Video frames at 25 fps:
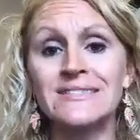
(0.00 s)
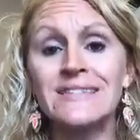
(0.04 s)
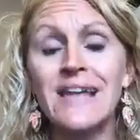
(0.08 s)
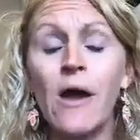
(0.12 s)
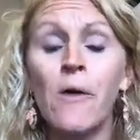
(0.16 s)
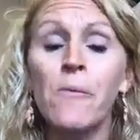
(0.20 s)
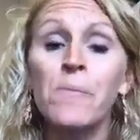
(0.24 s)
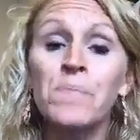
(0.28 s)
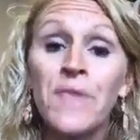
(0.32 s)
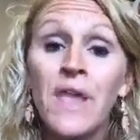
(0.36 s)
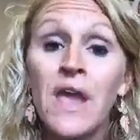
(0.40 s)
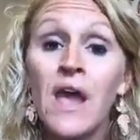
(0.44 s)

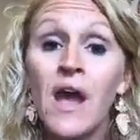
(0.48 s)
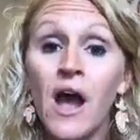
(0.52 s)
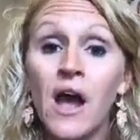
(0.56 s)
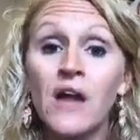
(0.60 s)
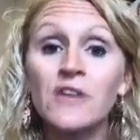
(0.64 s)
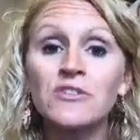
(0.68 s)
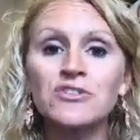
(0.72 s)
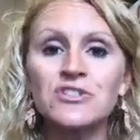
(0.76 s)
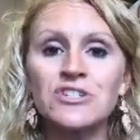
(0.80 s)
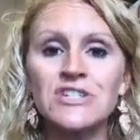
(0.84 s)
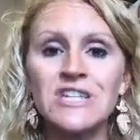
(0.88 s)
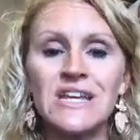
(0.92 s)
Now,
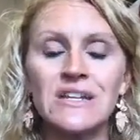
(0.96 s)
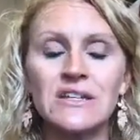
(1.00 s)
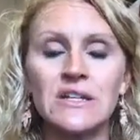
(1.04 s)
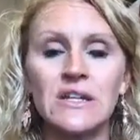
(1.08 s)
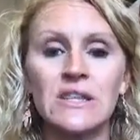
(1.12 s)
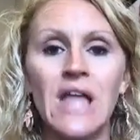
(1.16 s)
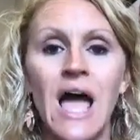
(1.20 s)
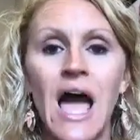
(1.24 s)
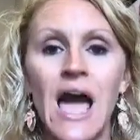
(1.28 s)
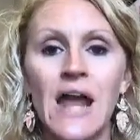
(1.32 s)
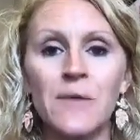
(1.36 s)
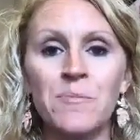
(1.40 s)
understand a
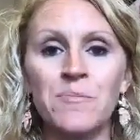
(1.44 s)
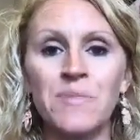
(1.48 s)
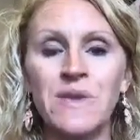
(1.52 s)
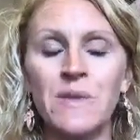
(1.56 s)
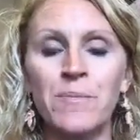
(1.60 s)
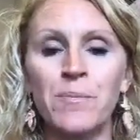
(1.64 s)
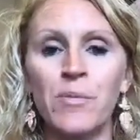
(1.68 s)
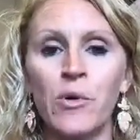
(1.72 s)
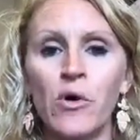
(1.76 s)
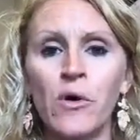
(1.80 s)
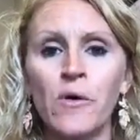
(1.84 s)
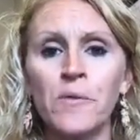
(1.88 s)
lot of
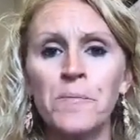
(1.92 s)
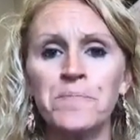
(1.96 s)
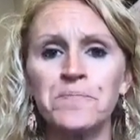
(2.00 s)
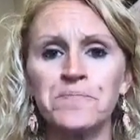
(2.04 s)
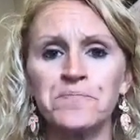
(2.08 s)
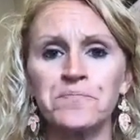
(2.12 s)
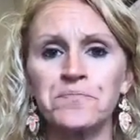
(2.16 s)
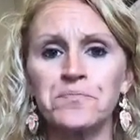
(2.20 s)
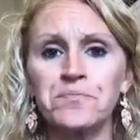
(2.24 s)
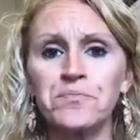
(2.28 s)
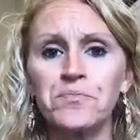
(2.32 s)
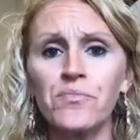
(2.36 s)
people
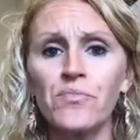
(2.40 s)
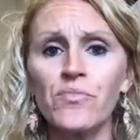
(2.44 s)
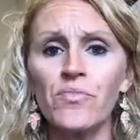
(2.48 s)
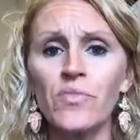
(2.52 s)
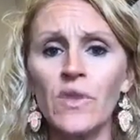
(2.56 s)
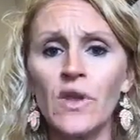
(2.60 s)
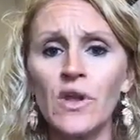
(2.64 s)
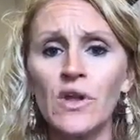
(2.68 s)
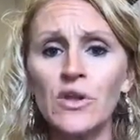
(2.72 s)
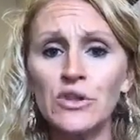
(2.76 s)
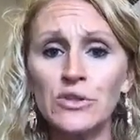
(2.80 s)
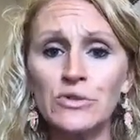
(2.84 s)

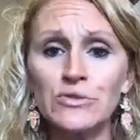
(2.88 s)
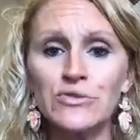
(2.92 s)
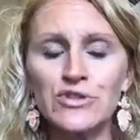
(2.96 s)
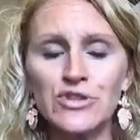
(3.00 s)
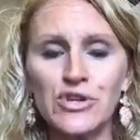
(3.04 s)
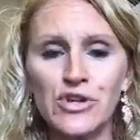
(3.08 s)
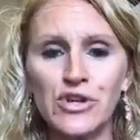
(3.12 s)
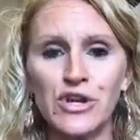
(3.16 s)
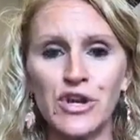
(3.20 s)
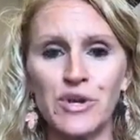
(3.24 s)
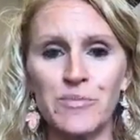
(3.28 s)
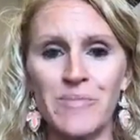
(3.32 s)
lose
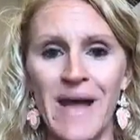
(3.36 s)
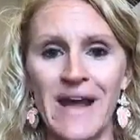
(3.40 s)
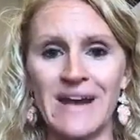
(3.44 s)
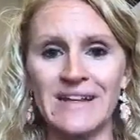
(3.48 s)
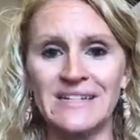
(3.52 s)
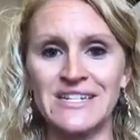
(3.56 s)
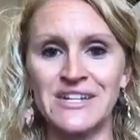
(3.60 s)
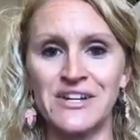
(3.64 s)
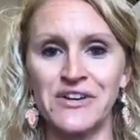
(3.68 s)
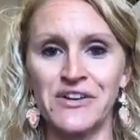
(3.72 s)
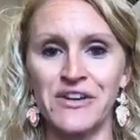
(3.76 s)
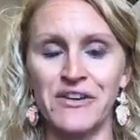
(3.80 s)
their good
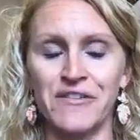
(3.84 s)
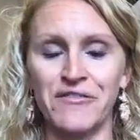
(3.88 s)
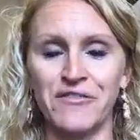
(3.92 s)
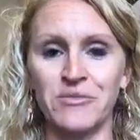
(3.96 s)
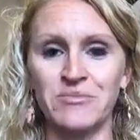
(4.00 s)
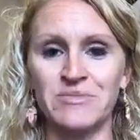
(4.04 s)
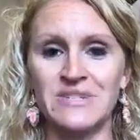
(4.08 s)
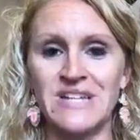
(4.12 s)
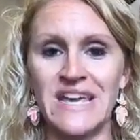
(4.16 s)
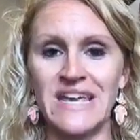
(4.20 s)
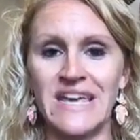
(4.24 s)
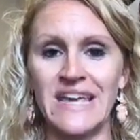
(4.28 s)
bacteria
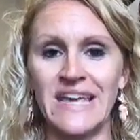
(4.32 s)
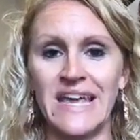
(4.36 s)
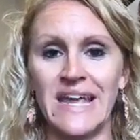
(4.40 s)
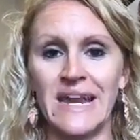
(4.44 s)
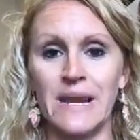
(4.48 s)
from taking